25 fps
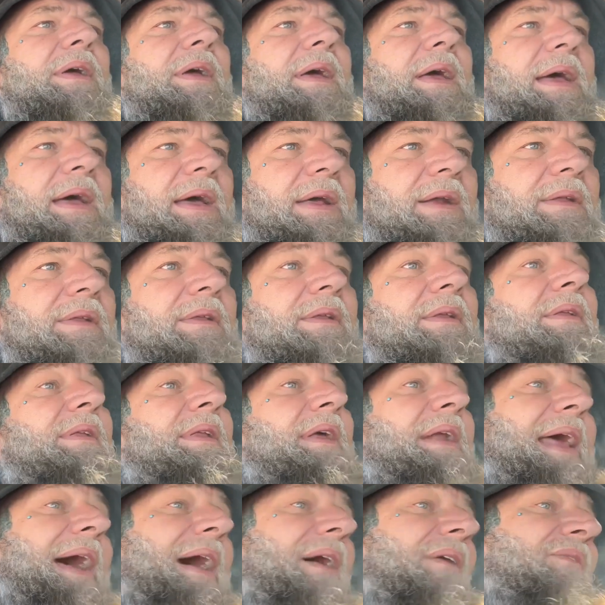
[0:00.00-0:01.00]
And
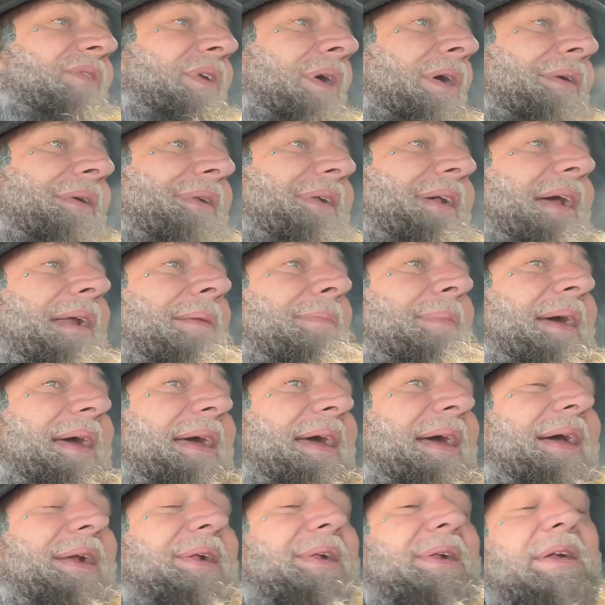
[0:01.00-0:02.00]
the downfall is going to be
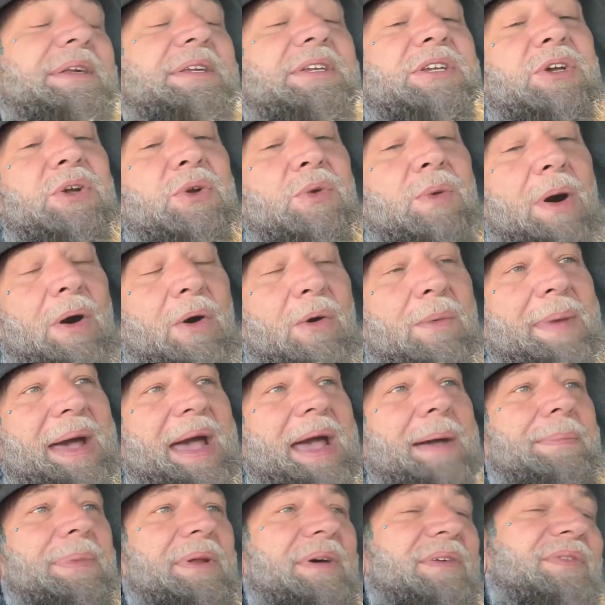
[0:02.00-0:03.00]
it's a 2-ohm
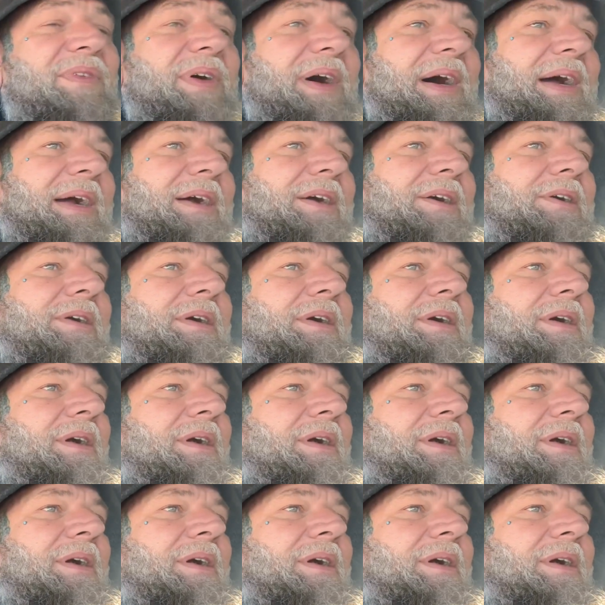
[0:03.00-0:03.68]
amplifier.